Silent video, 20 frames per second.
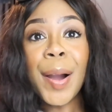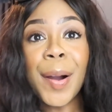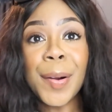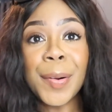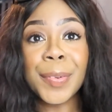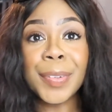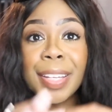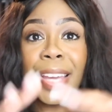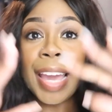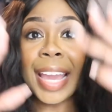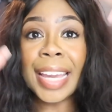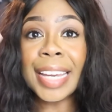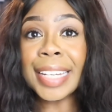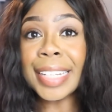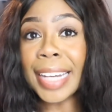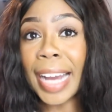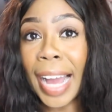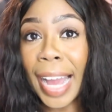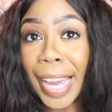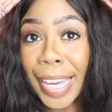okay
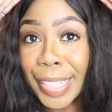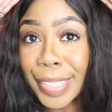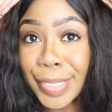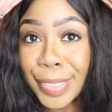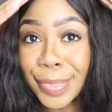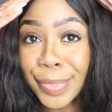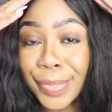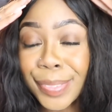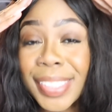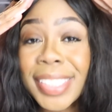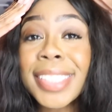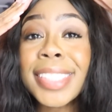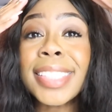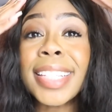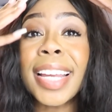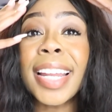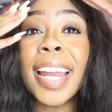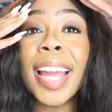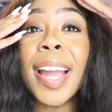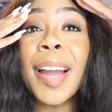guys we
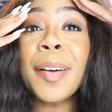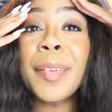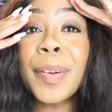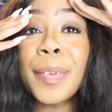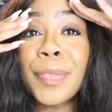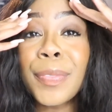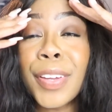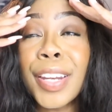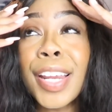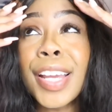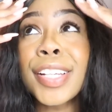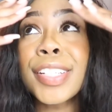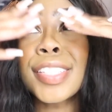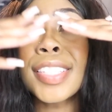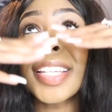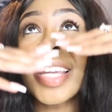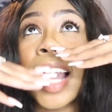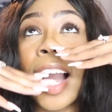did it we finished the